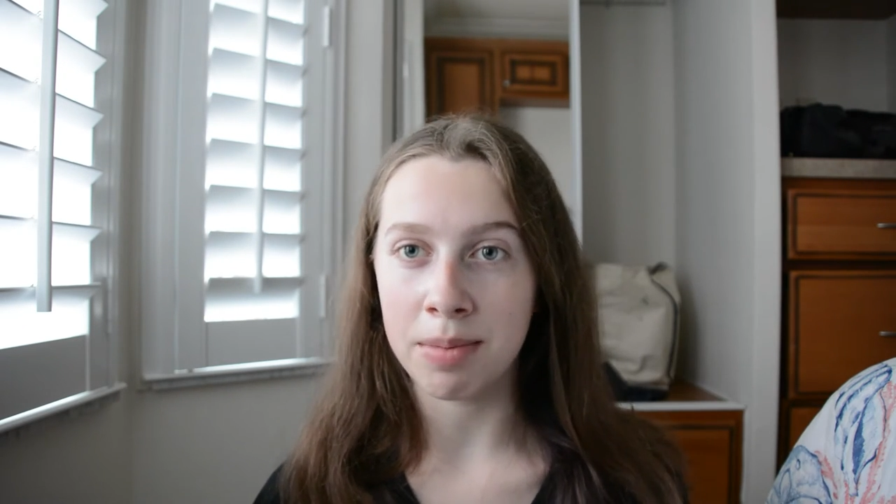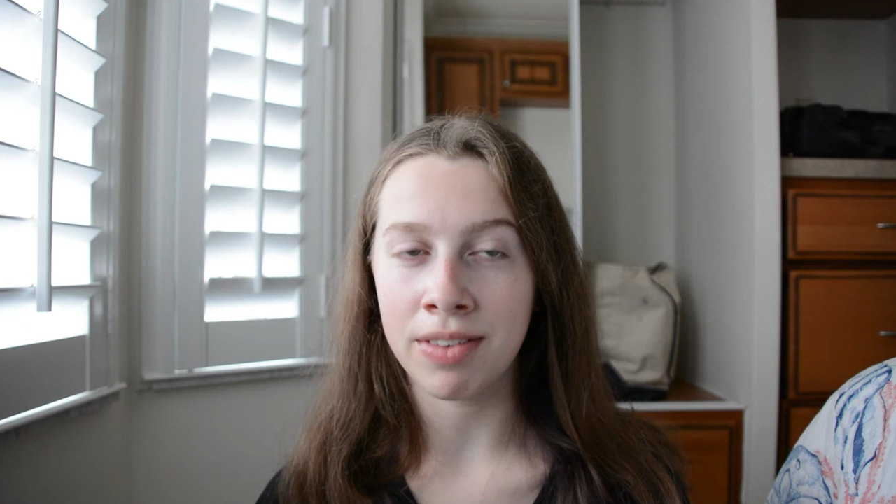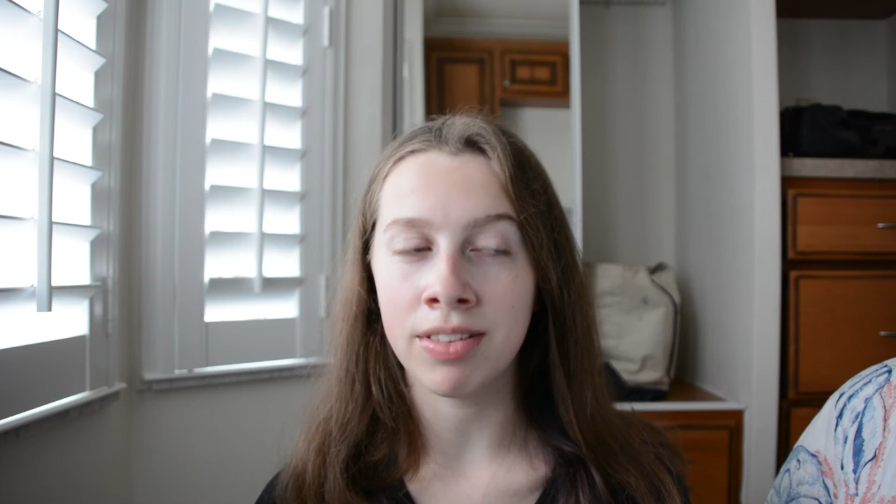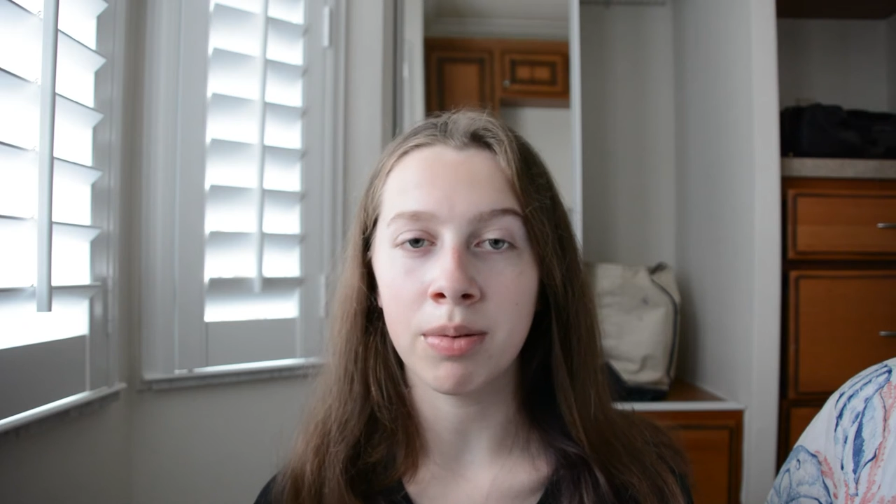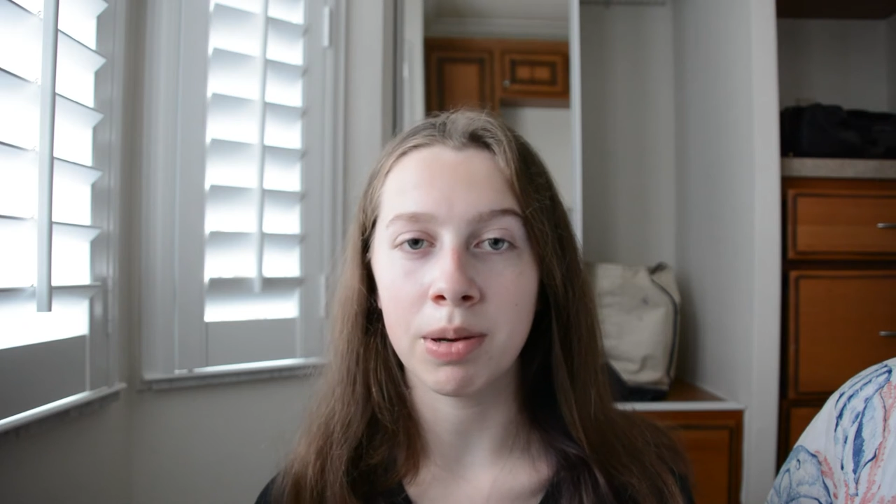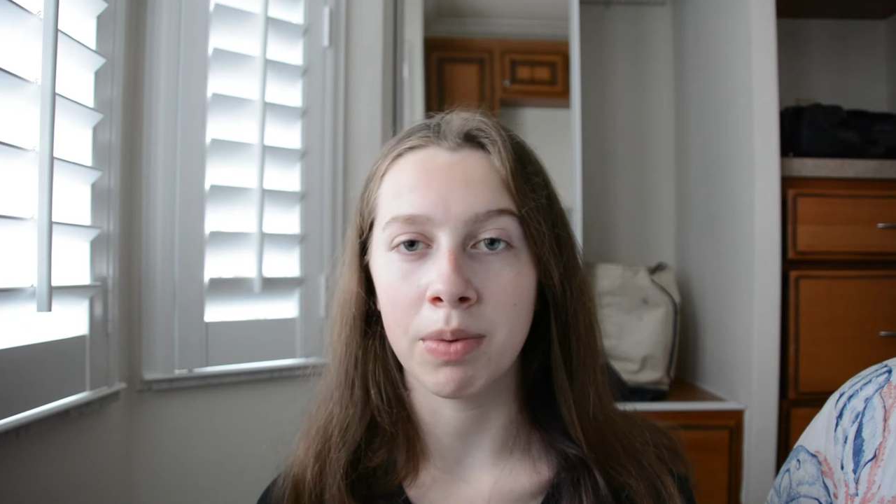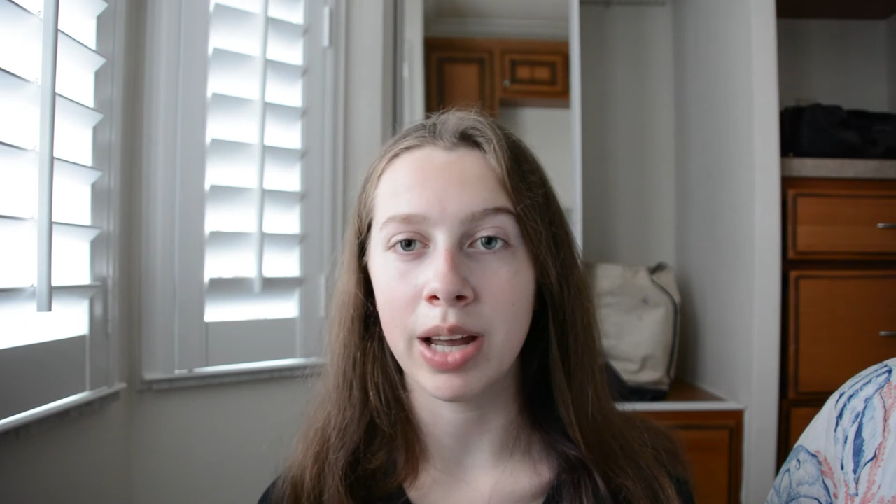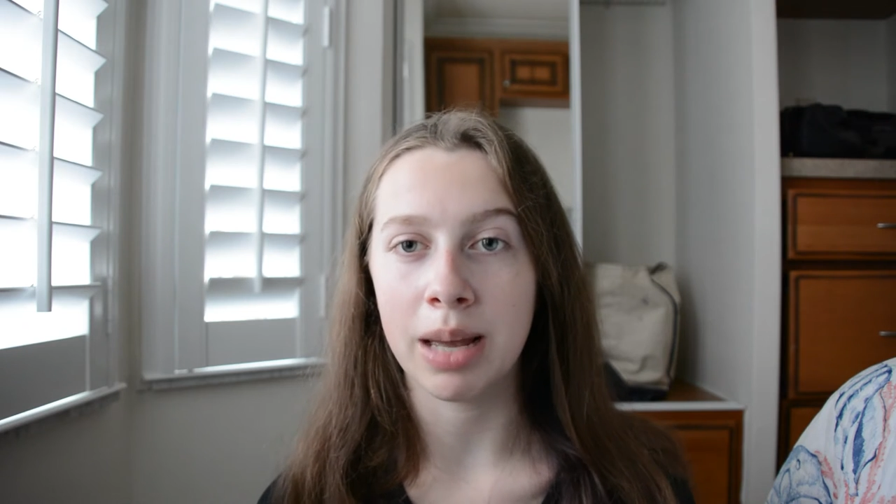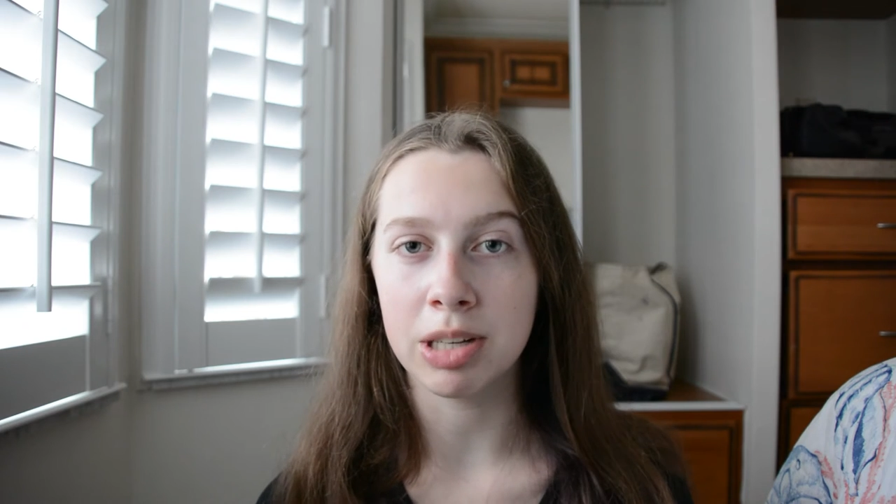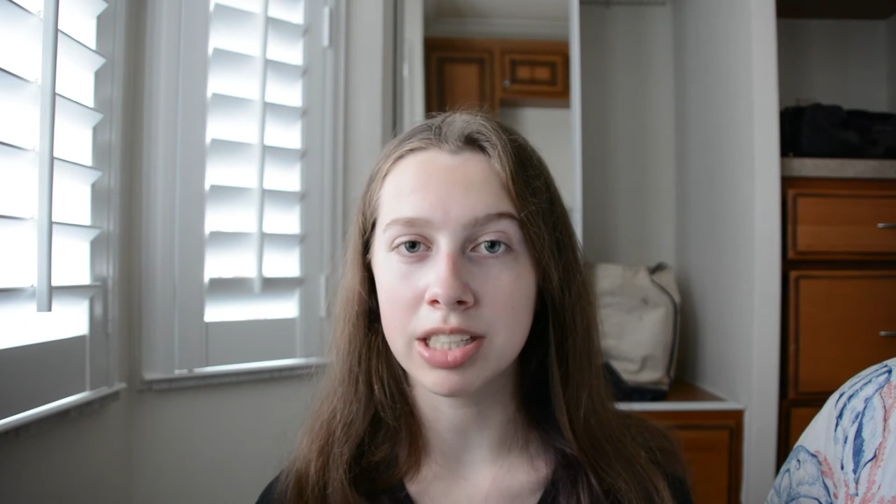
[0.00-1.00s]
even though we weren't
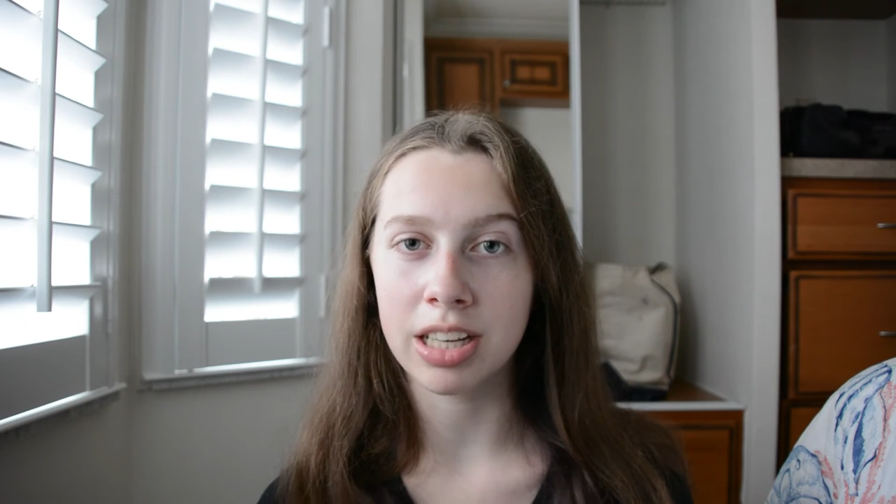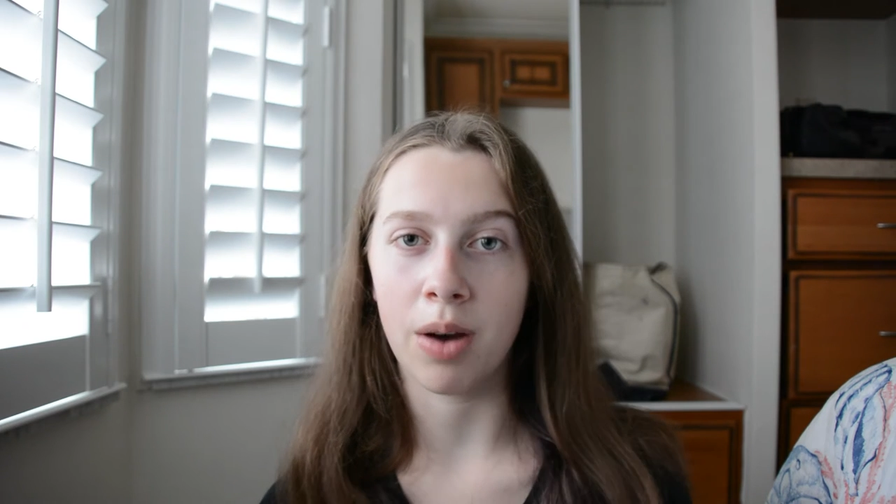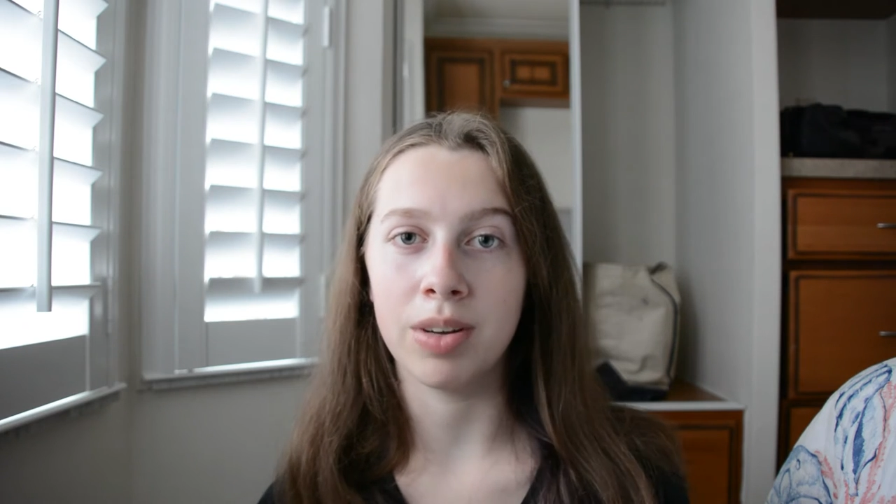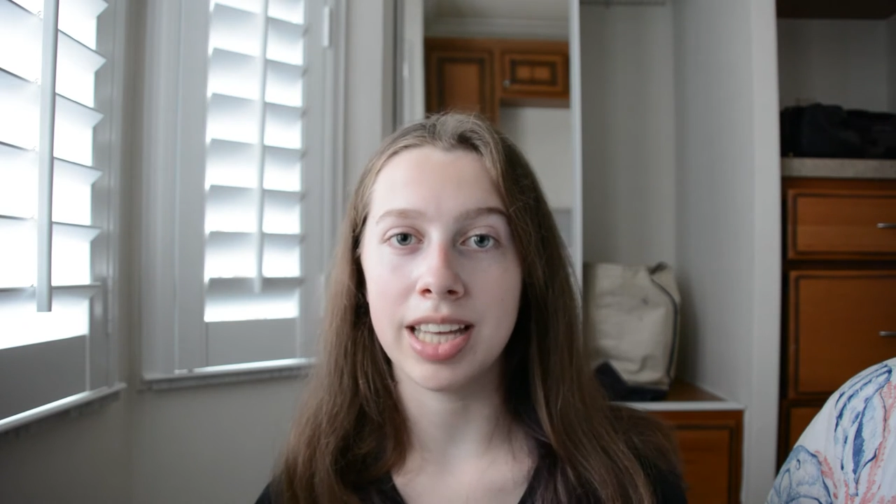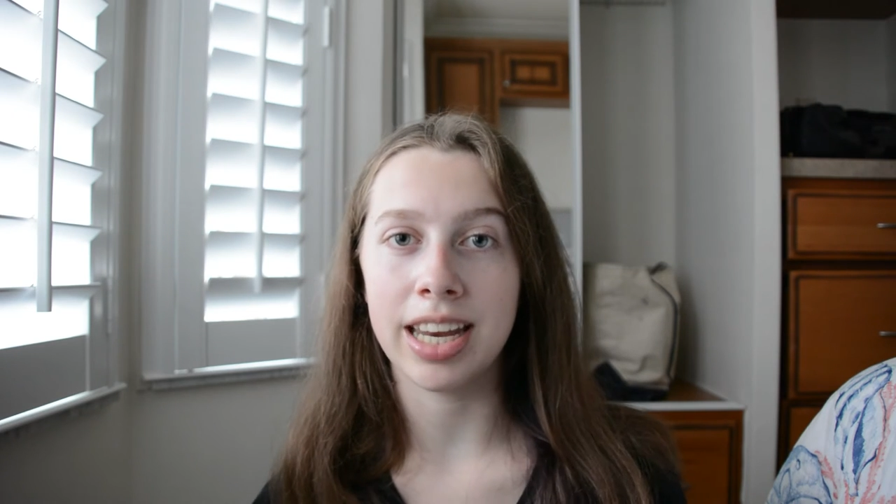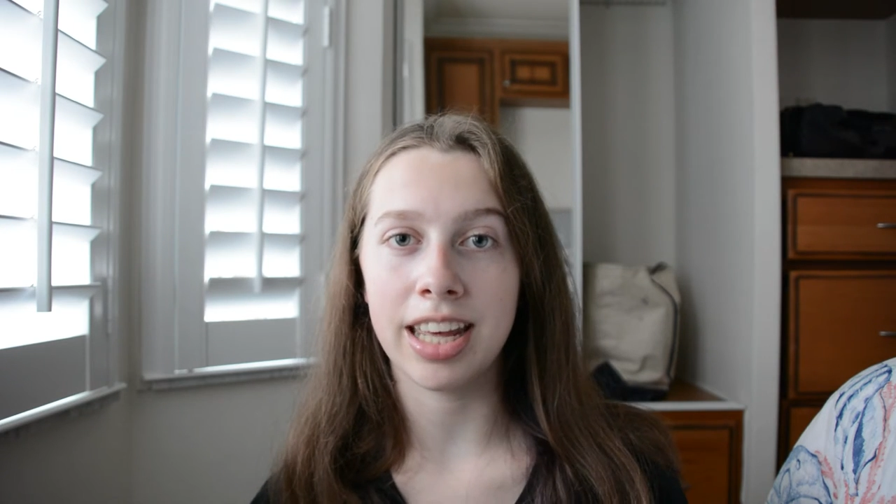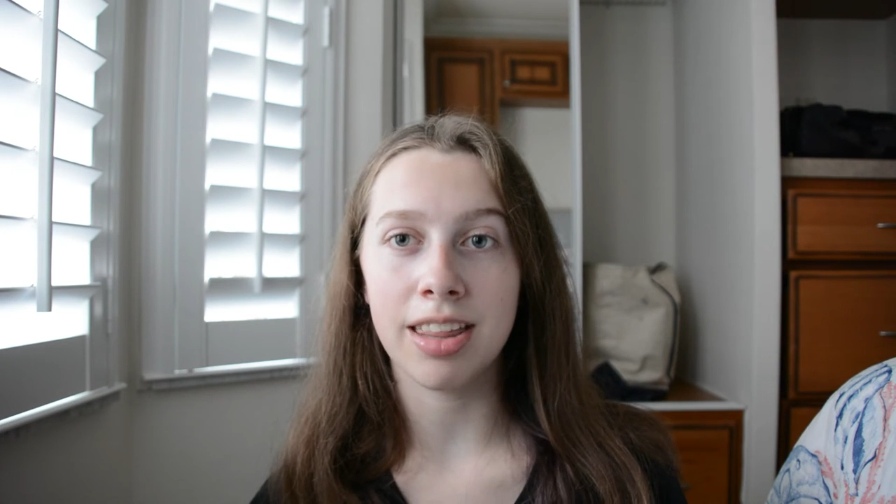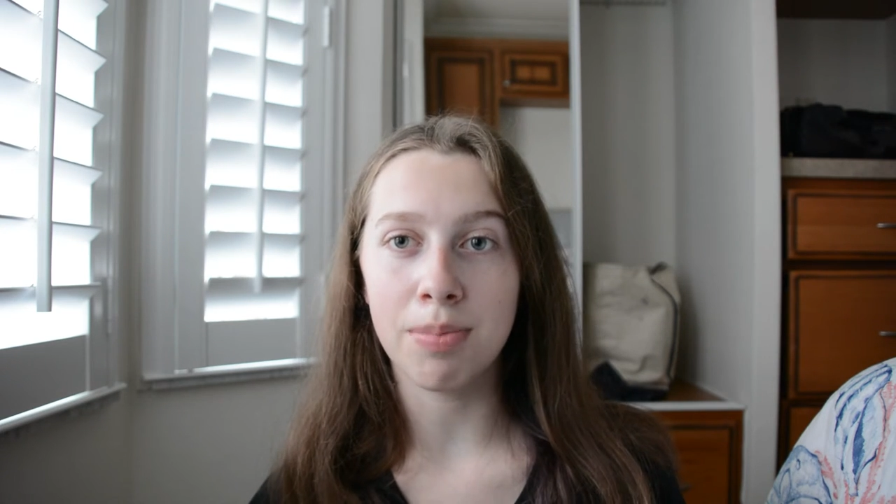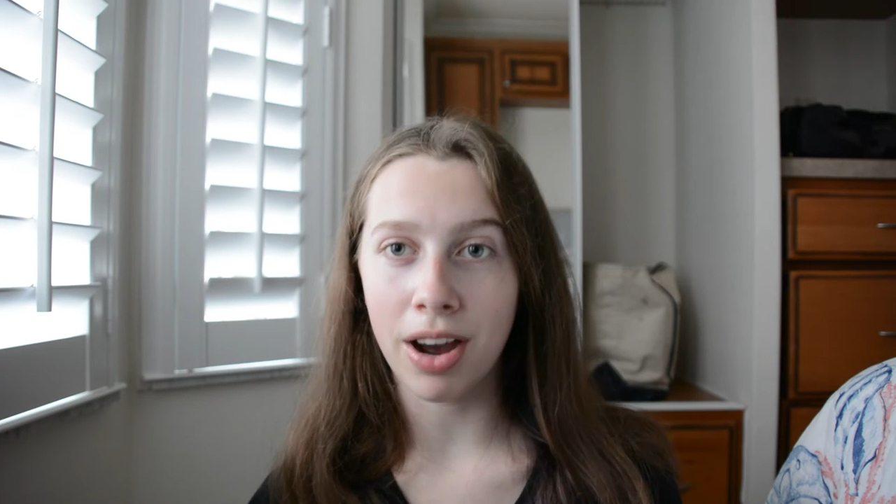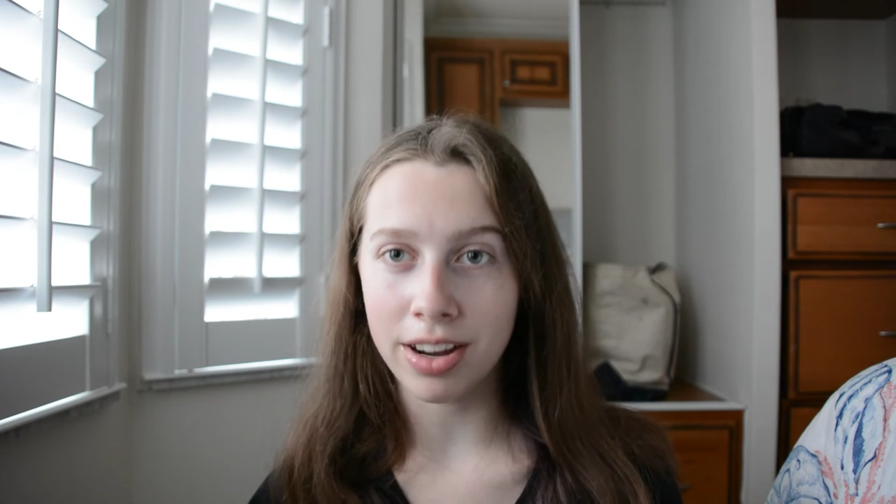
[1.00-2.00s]
able to go into any of
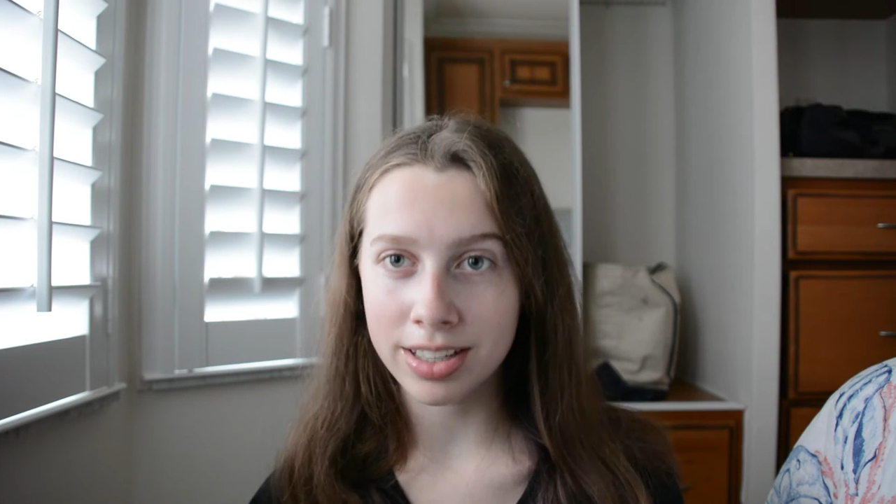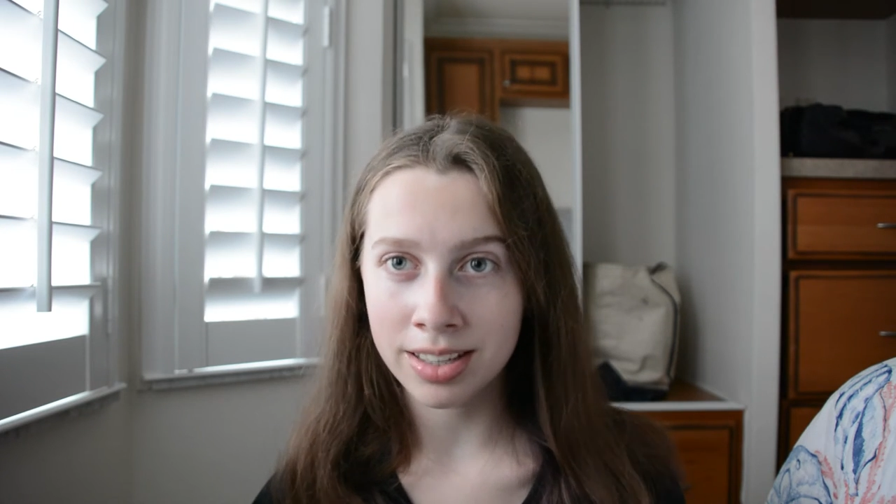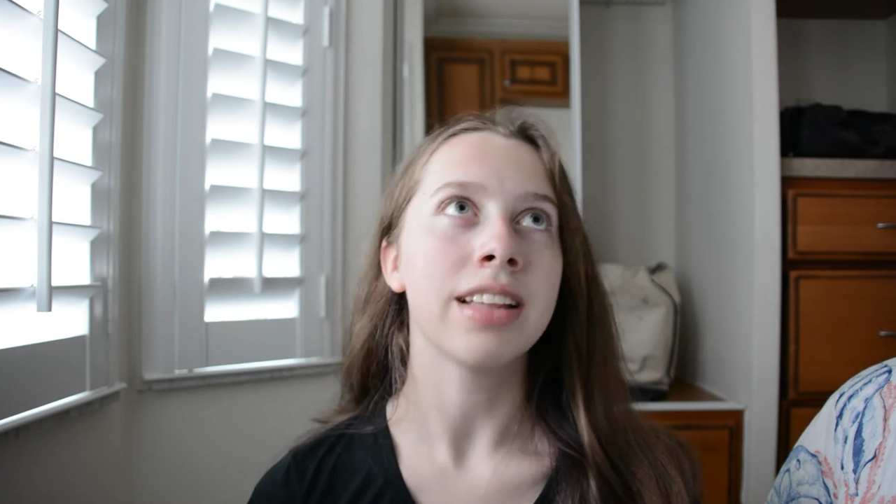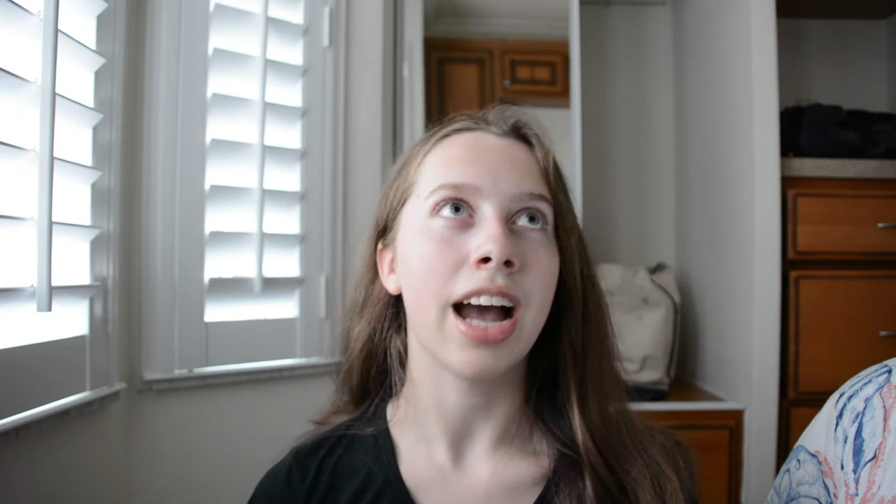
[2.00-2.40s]
the parks.